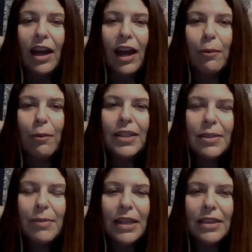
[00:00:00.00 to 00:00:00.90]
I wanted
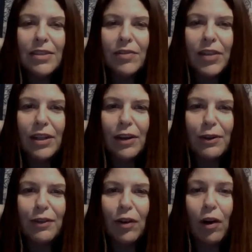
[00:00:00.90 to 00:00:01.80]
to make this video
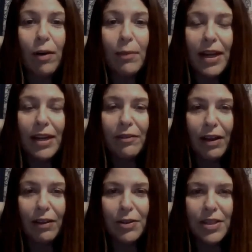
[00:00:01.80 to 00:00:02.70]
for all my
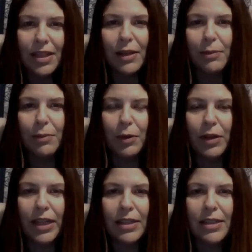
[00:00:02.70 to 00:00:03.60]
fellow city
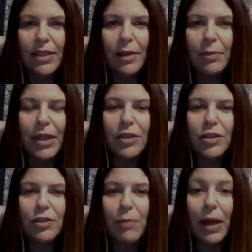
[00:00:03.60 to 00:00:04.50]
employees
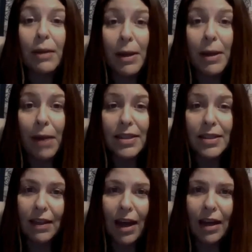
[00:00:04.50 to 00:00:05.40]
because you've been on my minds
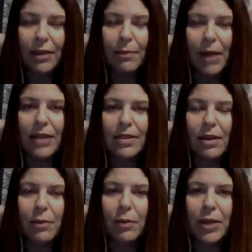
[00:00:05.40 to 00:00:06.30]
a lot in the past
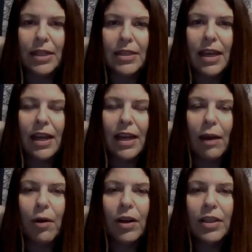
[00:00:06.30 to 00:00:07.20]
couple weeks, and I
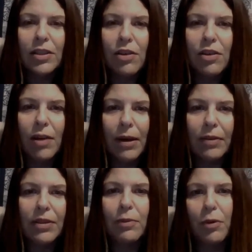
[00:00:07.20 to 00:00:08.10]
wanted to talk
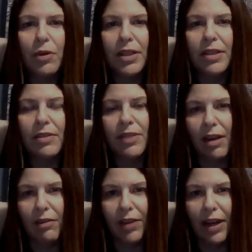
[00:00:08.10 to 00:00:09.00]
about the importance of
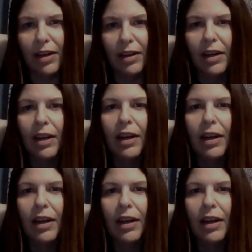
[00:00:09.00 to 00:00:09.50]
self care.